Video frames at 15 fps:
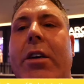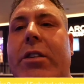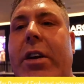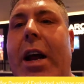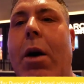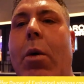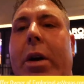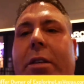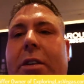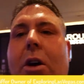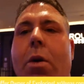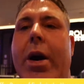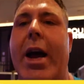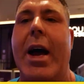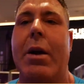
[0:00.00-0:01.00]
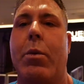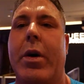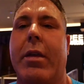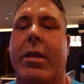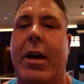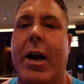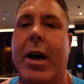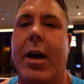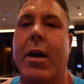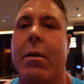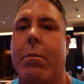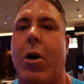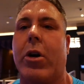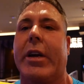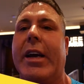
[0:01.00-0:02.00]
So now what's going on with
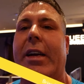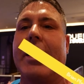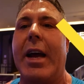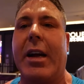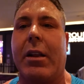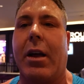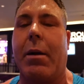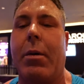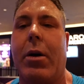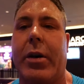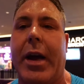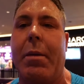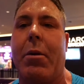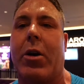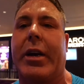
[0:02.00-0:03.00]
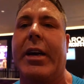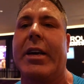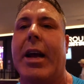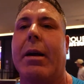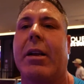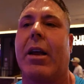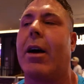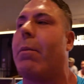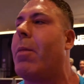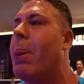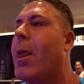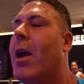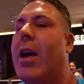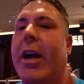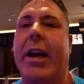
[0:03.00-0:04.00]
Marquee Dayclub? Okay, Marquee Dayclub
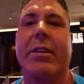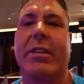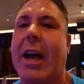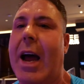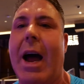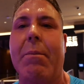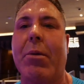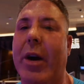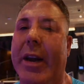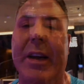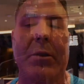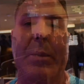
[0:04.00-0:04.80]
is operating as